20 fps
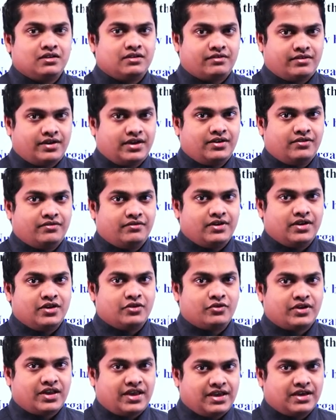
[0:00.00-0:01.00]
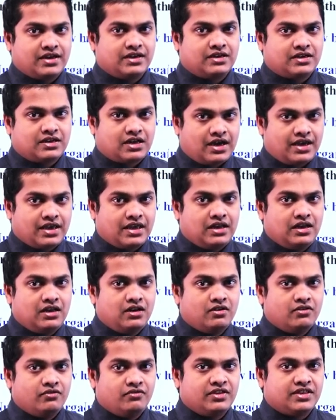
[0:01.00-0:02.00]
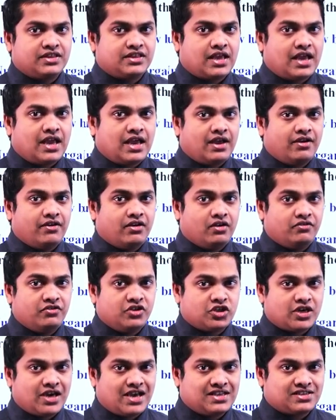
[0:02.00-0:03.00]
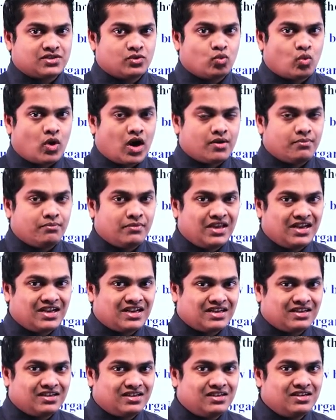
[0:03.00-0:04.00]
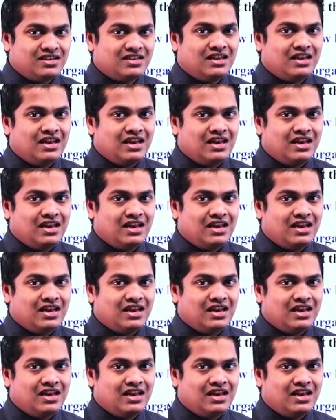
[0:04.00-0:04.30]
right, when you take a tile which has a 1 meter